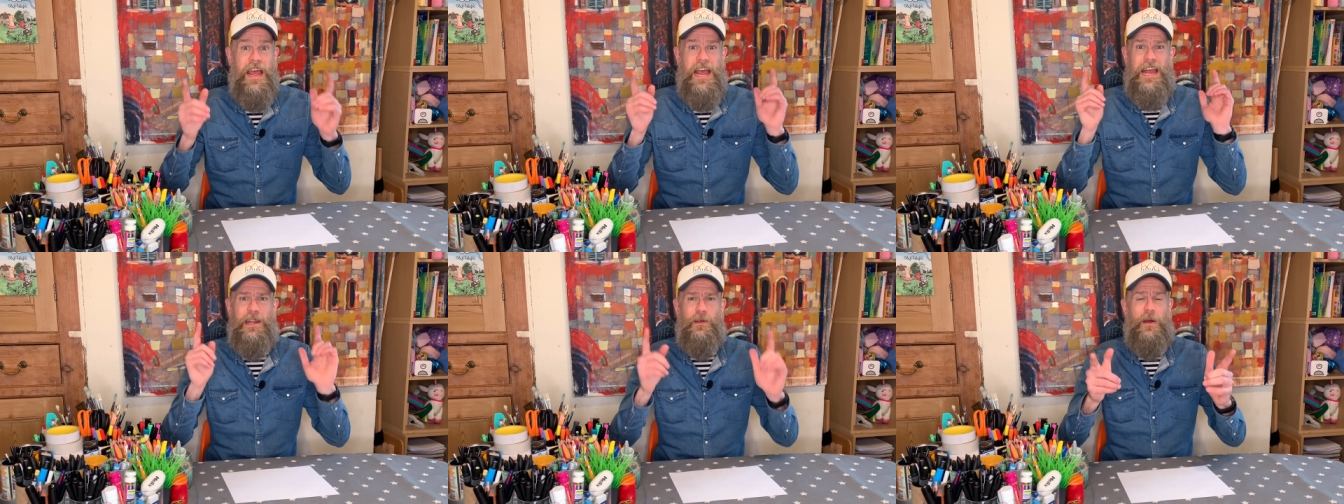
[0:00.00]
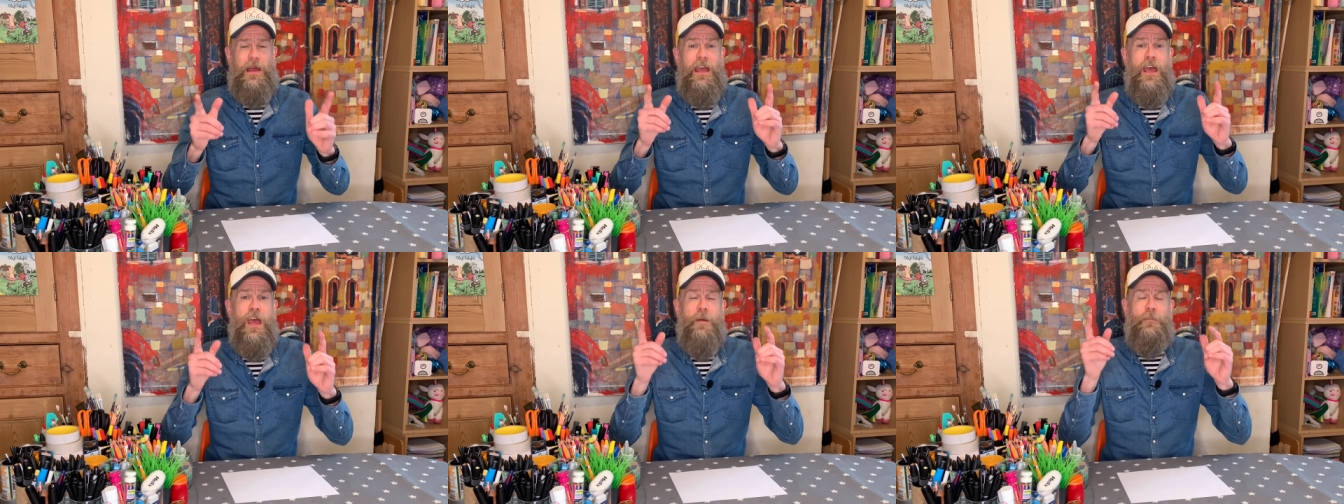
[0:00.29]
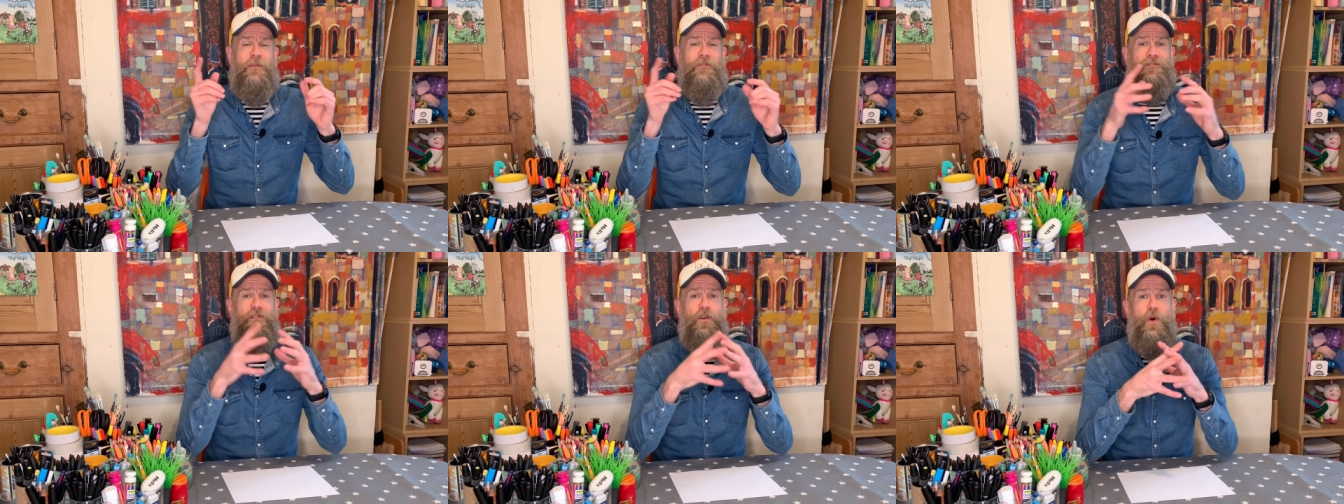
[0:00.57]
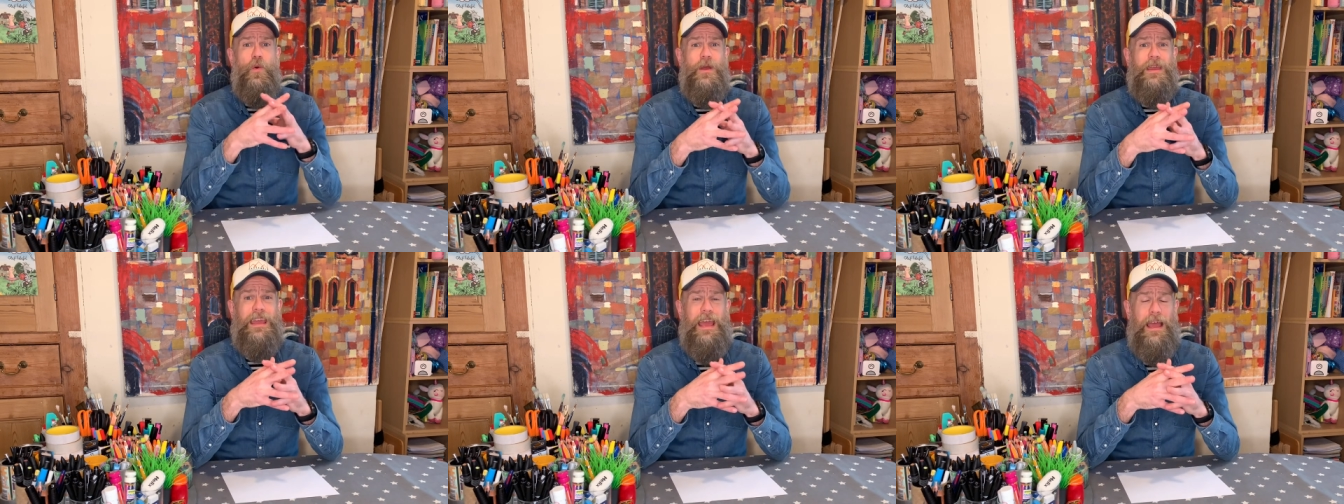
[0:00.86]
Anyway,
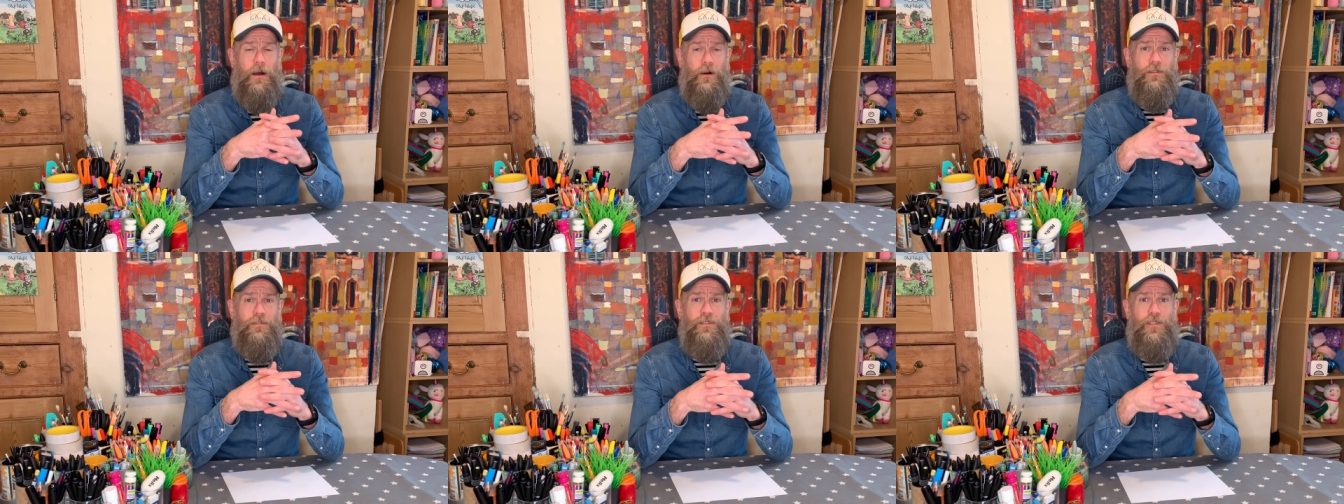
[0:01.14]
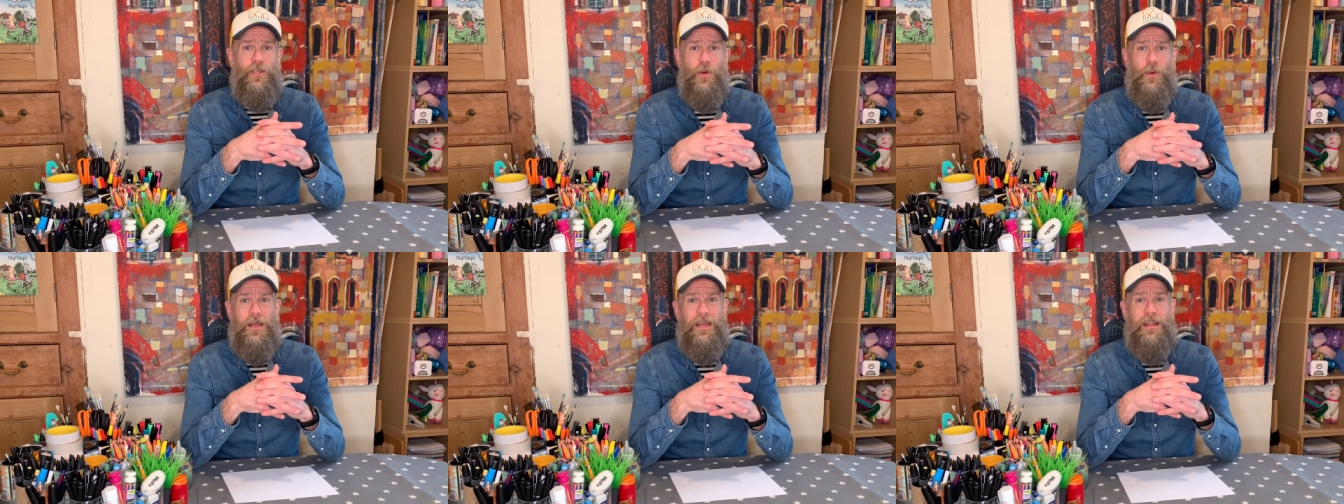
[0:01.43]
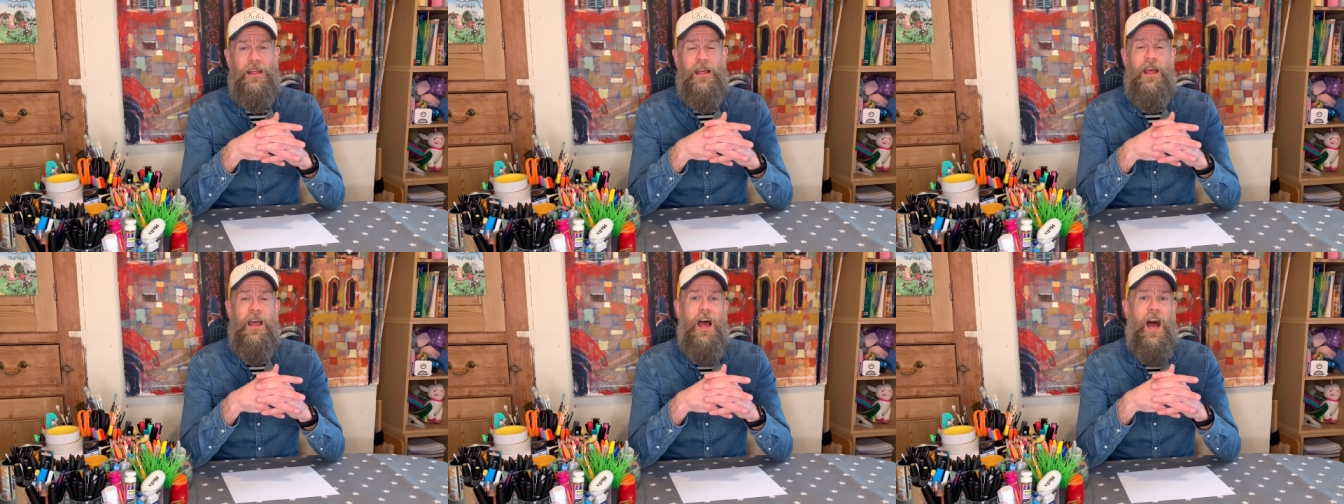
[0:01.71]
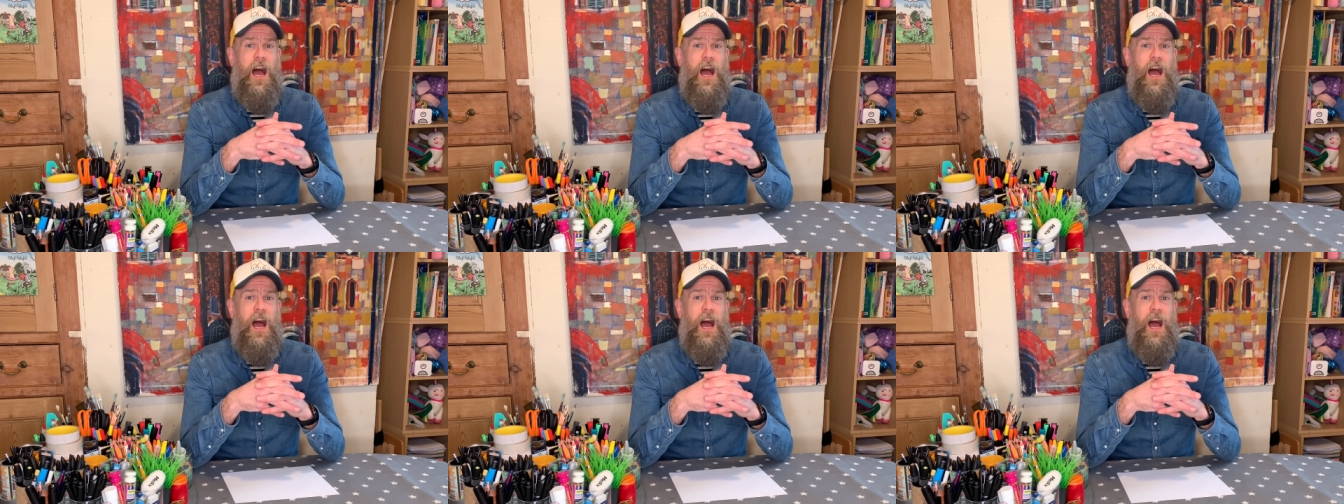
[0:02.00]
before we get onto it,